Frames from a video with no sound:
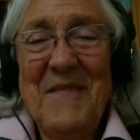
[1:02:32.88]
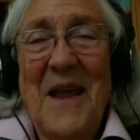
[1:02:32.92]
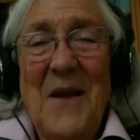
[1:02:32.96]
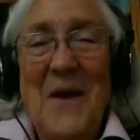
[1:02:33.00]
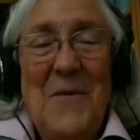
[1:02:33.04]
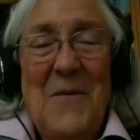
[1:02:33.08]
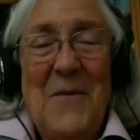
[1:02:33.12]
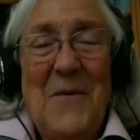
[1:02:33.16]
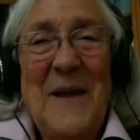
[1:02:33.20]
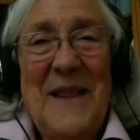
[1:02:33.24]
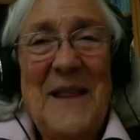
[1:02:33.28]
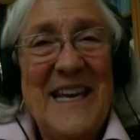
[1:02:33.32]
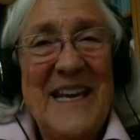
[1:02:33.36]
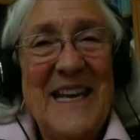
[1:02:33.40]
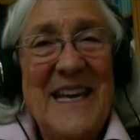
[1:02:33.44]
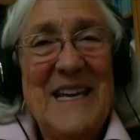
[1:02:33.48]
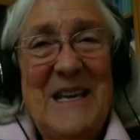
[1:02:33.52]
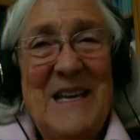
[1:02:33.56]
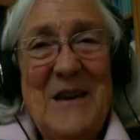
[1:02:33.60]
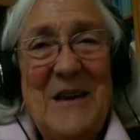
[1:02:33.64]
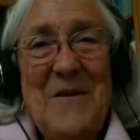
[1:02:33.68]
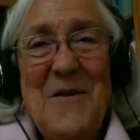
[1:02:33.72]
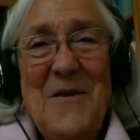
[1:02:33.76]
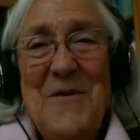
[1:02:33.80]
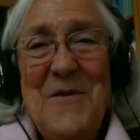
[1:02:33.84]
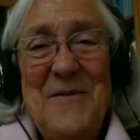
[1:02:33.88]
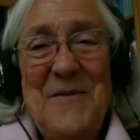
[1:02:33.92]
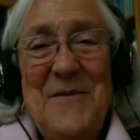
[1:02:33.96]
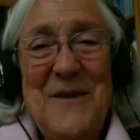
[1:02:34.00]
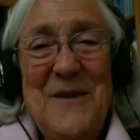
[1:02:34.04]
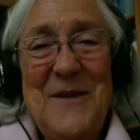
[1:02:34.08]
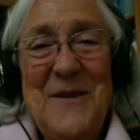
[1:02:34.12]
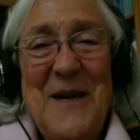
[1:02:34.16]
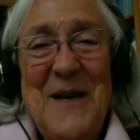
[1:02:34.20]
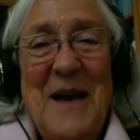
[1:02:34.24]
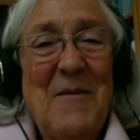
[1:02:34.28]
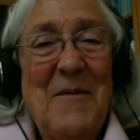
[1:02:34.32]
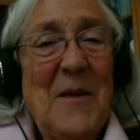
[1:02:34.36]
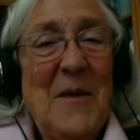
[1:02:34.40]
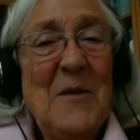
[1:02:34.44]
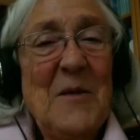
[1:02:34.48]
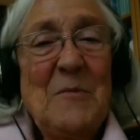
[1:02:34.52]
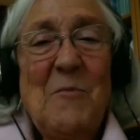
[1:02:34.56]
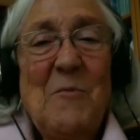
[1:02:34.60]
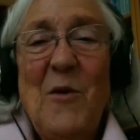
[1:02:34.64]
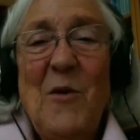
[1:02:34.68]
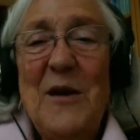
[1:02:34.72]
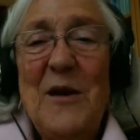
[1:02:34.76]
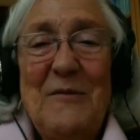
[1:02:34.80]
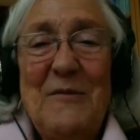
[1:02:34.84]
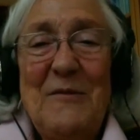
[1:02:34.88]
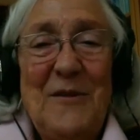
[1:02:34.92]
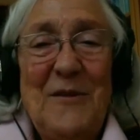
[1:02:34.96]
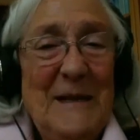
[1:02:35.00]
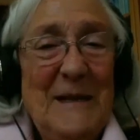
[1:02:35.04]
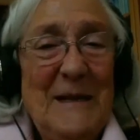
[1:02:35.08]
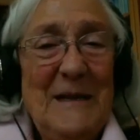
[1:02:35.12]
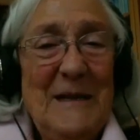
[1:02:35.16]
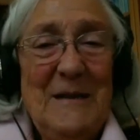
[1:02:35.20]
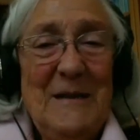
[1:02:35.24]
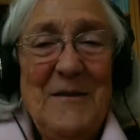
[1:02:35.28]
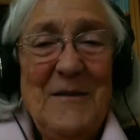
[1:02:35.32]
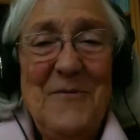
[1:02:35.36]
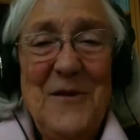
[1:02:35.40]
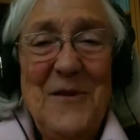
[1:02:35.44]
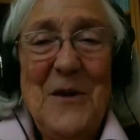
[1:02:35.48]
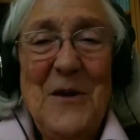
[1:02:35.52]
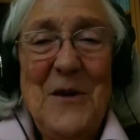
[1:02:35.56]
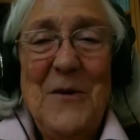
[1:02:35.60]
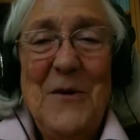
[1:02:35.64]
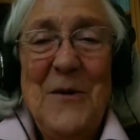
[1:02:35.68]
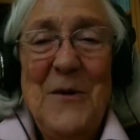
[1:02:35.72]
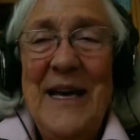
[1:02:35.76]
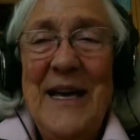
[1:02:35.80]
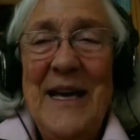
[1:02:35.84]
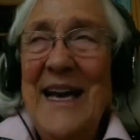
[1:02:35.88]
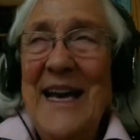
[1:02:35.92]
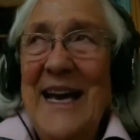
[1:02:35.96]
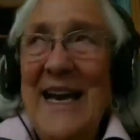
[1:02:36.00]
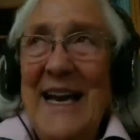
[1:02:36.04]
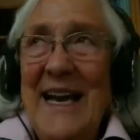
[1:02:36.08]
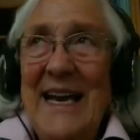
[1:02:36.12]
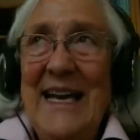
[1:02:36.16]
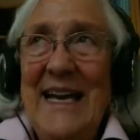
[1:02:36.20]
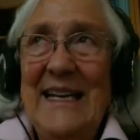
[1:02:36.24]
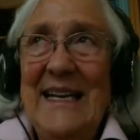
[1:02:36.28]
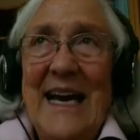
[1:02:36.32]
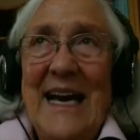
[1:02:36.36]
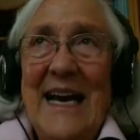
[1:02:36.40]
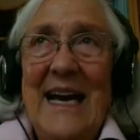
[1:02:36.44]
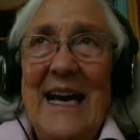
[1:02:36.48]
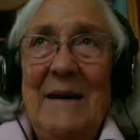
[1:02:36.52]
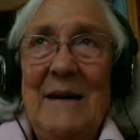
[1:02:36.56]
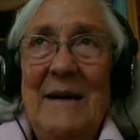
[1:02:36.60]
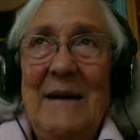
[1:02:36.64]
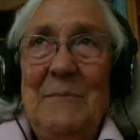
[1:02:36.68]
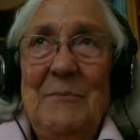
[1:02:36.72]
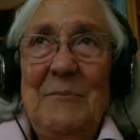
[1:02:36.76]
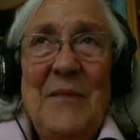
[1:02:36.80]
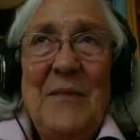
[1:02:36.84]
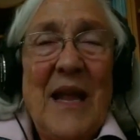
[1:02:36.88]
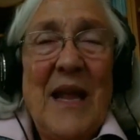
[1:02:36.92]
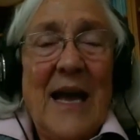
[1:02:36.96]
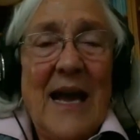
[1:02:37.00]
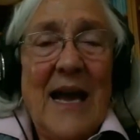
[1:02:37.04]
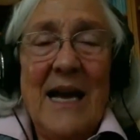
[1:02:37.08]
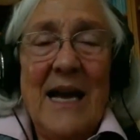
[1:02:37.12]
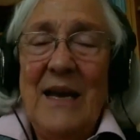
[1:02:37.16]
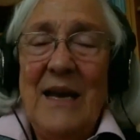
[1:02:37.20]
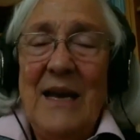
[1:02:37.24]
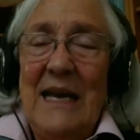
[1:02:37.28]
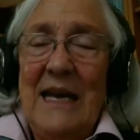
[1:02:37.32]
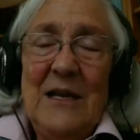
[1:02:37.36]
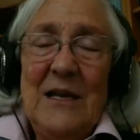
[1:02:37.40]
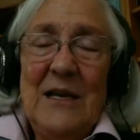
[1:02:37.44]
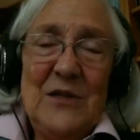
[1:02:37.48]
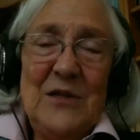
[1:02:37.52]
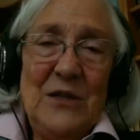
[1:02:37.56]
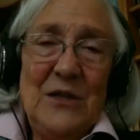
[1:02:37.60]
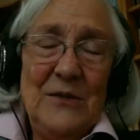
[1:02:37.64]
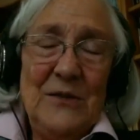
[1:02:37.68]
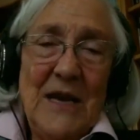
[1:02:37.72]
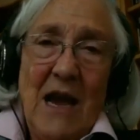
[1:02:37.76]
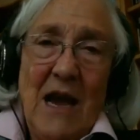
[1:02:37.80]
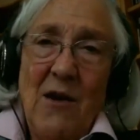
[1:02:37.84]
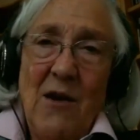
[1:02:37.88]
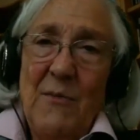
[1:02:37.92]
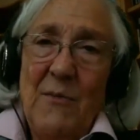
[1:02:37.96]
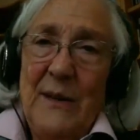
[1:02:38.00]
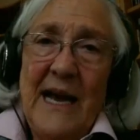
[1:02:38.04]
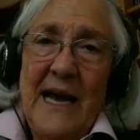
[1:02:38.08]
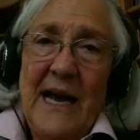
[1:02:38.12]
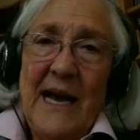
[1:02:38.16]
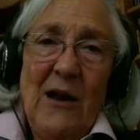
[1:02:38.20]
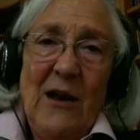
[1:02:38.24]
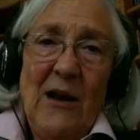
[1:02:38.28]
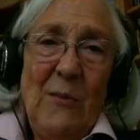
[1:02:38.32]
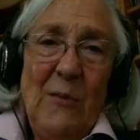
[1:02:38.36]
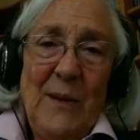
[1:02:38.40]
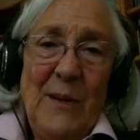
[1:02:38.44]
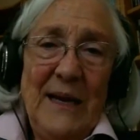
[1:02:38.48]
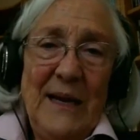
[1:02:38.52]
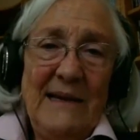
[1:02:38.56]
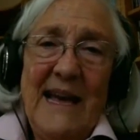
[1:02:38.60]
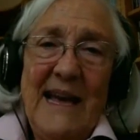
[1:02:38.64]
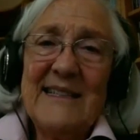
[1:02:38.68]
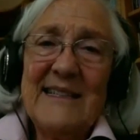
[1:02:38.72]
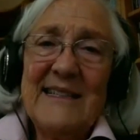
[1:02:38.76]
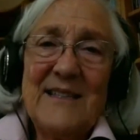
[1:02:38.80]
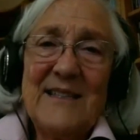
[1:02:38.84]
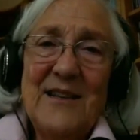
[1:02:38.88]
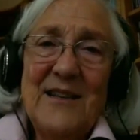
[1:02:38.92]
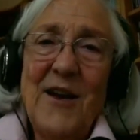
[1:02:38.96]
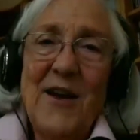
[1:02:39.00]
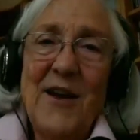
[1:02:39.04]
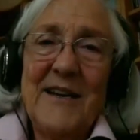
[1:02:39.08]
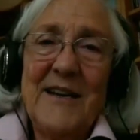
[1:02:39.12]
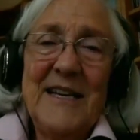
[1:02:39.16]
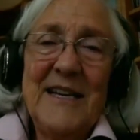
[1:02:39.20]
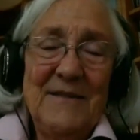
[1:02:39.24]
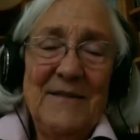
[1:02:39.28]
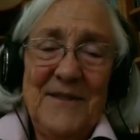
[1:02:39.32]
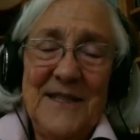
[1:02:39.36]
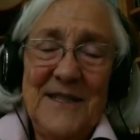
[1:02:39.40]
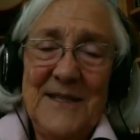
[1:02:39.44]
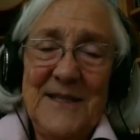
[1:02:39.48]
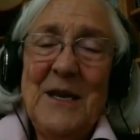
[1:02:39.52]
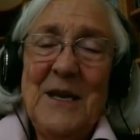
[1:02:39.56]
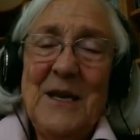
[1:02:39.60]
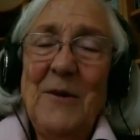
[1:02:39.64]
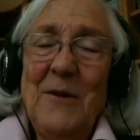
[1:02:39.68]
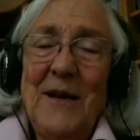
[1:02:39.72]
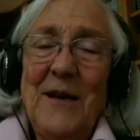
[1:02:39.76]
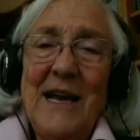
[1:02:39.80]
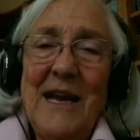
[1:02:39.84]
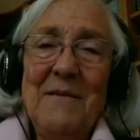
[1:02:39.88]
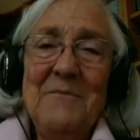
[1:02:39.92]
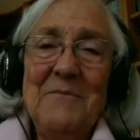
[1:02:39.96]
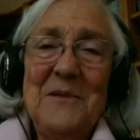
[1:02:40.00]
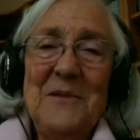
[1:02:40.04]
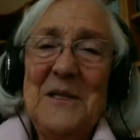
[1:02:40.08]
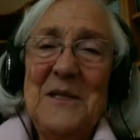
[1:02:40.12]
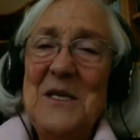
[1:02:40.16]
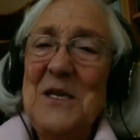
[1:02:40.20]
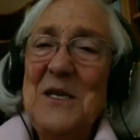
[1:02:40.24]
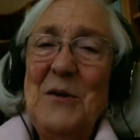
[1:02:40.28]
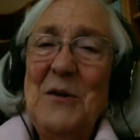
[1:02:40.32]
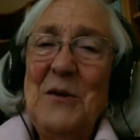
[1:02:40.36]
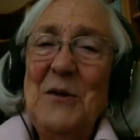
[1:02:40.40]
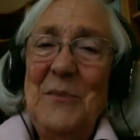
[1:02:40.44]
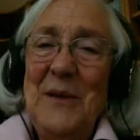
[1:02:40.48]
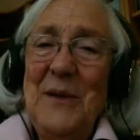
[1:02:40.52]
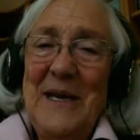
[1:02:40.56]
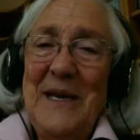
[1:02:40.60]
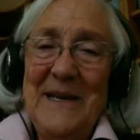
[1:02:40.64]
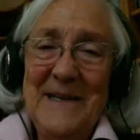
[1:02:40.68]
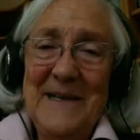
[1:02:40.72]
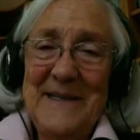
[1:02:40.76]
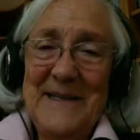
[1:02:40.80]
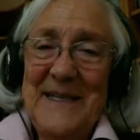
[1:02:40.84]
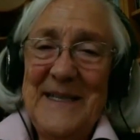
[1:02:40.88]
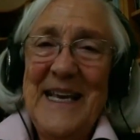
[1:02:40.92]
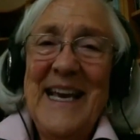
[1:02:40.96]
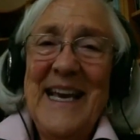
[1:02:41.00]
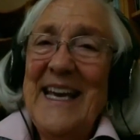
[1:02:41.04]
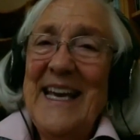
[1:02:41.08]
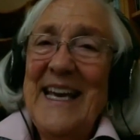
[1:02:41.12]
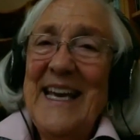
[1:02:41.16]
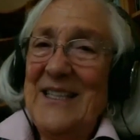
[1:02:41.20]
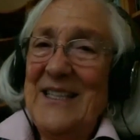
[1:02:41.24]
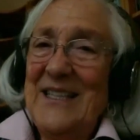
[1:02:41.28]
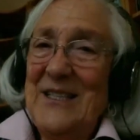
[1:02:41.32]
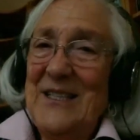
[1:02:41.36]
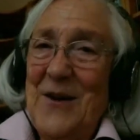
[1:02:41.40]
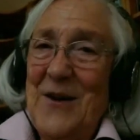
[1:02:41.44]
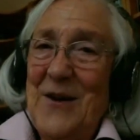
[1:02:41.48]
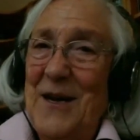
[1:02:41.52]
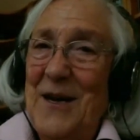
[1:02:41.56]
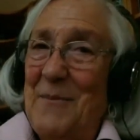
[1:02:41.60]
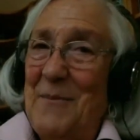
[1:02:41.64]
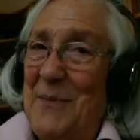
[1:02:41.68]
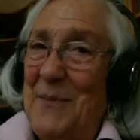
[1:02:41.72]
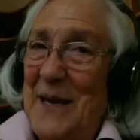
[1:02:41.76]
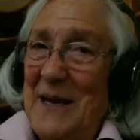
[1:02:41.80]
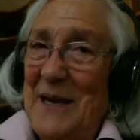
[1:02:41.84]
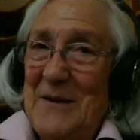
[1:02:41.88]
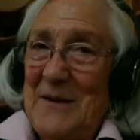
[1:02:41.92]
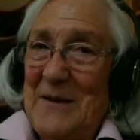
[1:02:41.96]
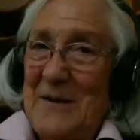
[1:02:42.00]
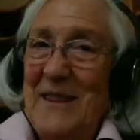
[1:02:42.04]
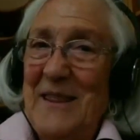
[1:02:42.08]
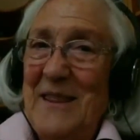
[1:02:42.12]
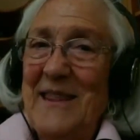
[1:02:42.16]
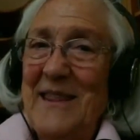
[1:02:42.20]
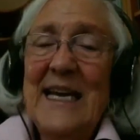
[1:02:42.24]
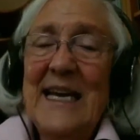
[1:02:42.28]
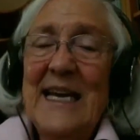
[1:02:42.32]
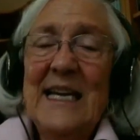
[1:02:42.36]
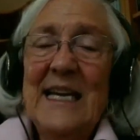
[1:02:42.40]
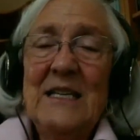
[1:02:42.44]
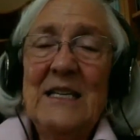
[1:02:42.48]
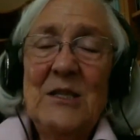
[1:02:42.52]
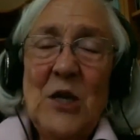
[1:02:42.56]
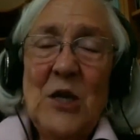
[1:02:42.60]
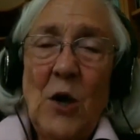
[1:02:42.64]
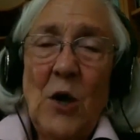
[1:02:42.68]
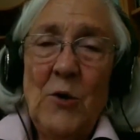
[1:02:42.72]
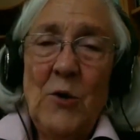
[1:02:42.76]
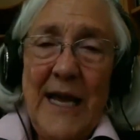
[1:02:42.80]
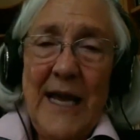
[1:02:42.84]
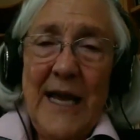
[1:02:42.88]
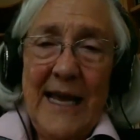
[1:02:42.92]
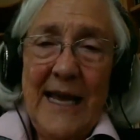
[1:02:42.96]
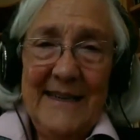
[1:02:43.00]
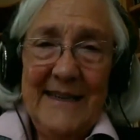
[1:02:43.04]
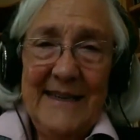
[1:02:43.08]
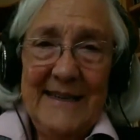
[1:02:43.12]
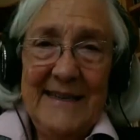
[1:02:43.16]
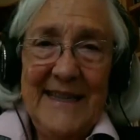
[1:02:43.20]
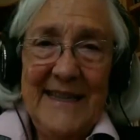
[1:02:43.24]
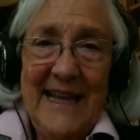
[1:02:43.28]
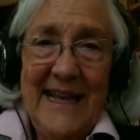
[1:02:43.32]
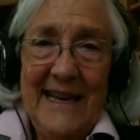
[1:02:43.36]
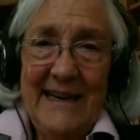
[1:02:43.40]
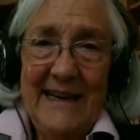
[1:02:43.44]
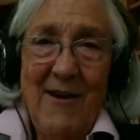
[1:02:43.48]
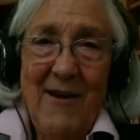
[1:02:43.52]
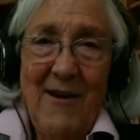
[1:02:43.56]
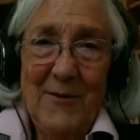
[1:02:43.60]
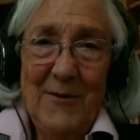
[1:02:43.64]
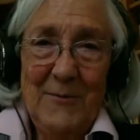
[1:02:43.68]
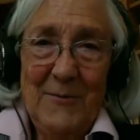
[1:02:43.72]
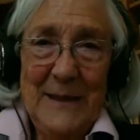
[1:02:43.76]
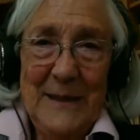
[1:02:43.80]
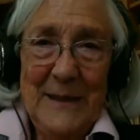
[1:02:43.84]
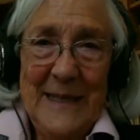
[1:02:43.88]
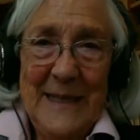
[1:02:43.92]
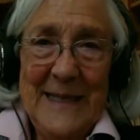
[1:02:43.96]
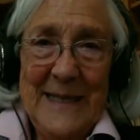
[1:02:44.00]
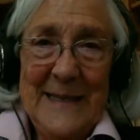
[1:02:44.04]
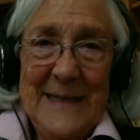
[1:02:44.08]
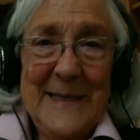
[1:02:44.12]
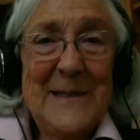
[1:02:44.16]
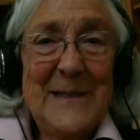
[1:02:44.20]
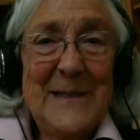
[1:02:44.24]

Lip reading: Well, thank you for a wonderful interview. And I'm 82 now, but I hope I last long enough to see what happens to you, because it's going to be a good thing. And don't edit that out, please.